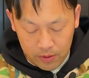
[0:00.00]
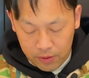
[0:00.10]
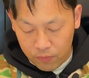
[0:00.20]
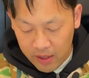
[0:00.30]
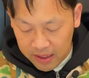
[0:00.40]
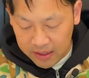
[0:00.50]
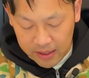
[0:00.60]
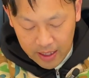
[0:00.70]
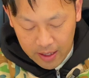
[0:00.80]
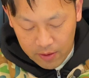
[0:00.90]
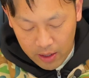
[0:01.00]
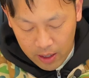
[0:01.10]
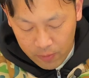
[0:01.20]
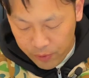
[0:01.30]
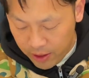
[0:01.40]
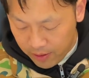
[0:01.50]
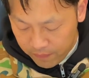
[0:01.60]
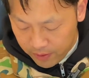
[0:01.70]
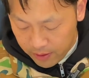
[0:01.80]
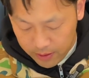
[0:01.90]
rest and
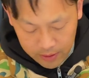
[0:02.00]
recover,